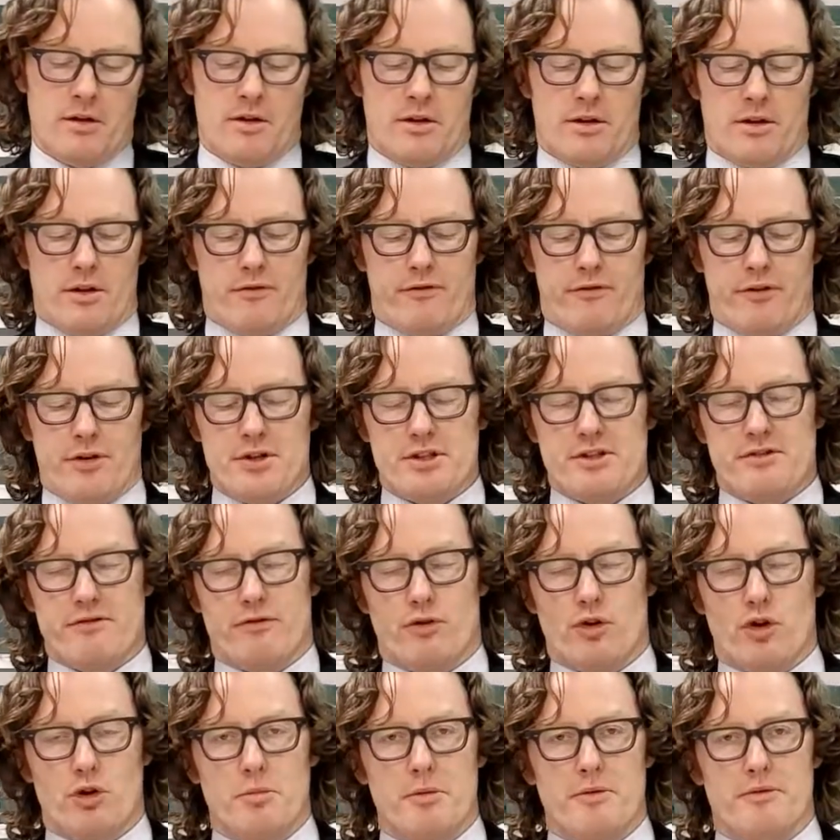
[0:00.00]
The first
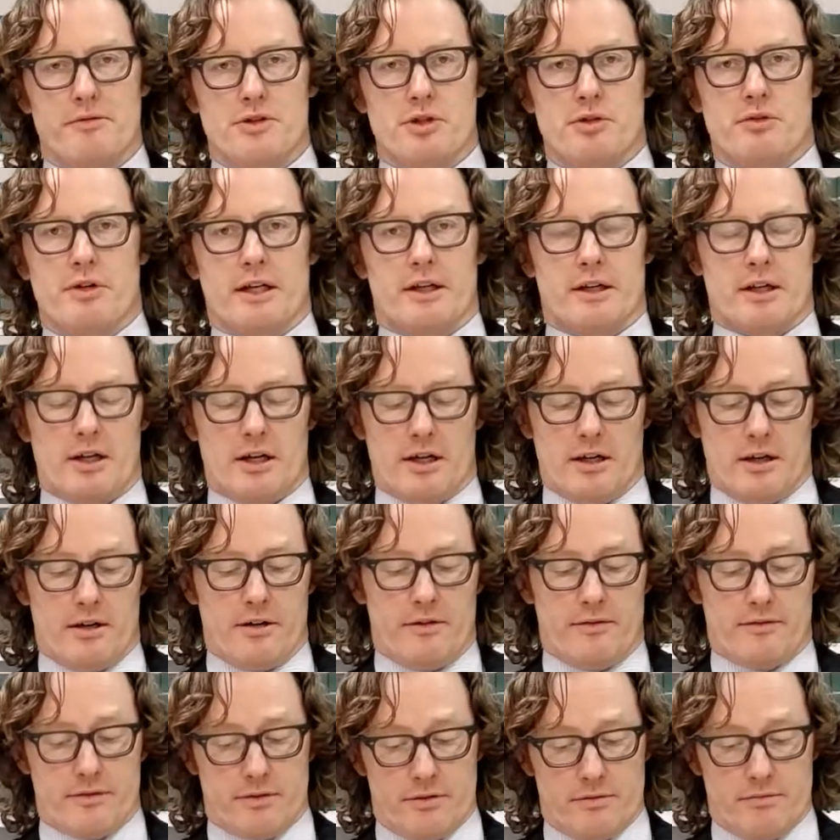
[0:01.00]
form of
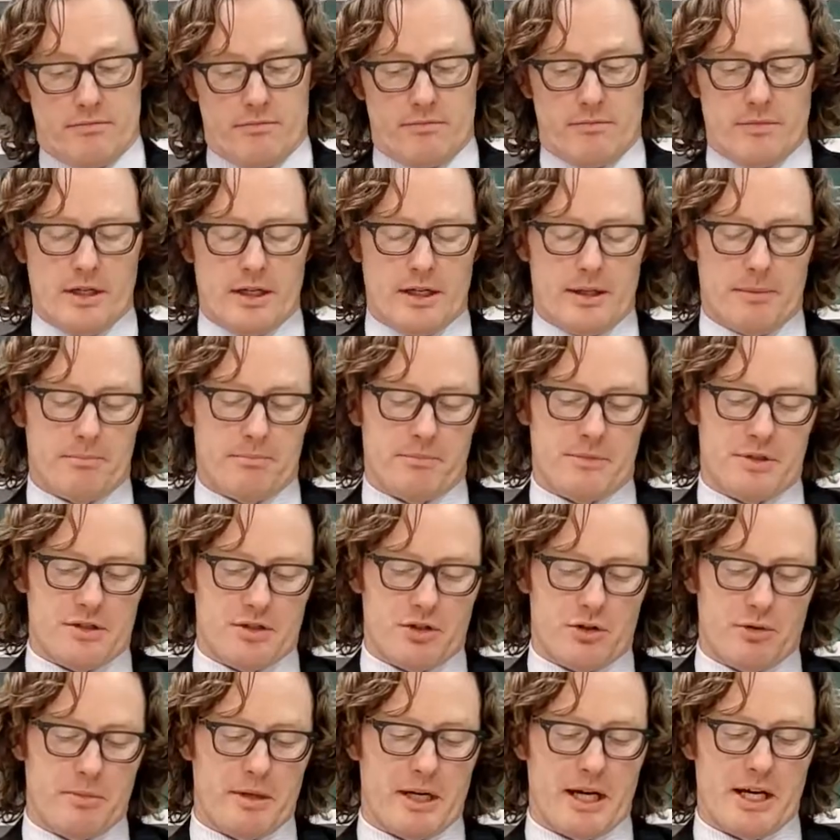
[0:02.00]

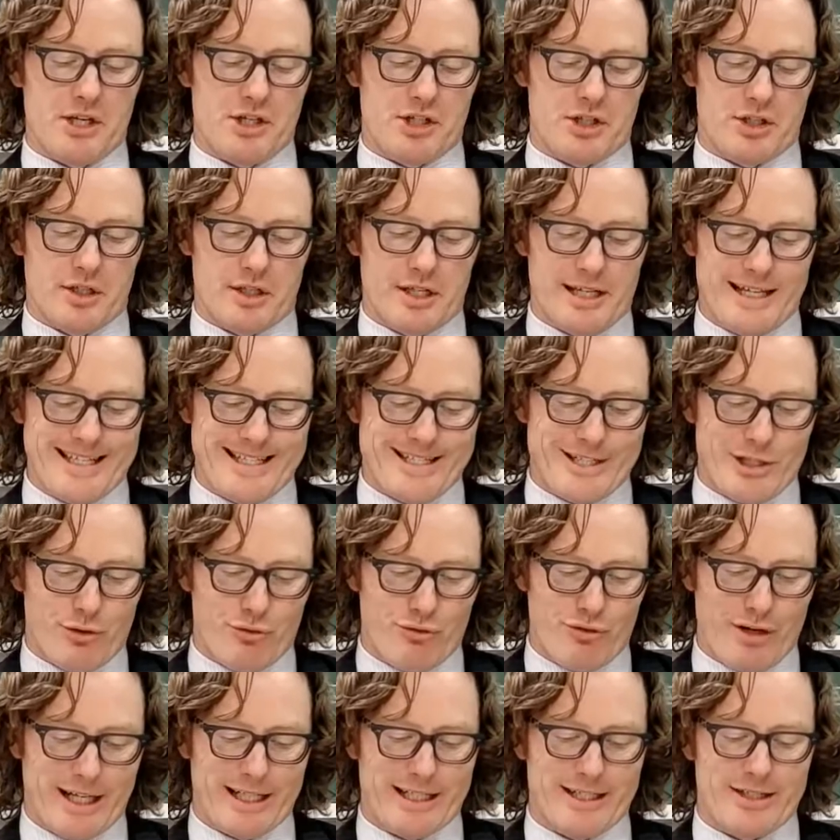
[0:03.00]
discrimination is
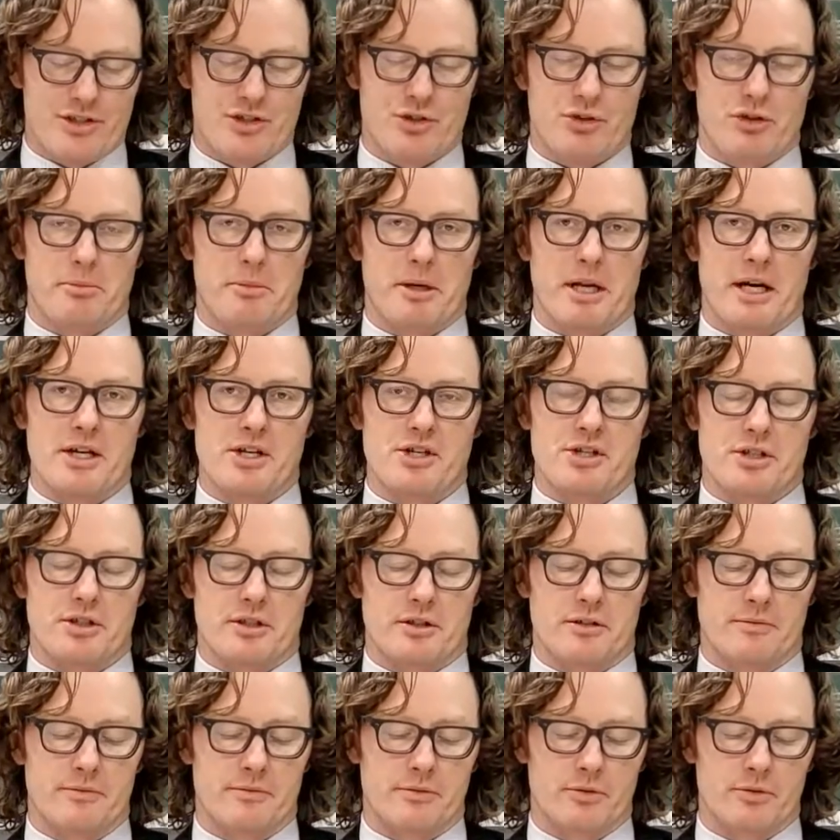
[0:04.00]
direct discrimination,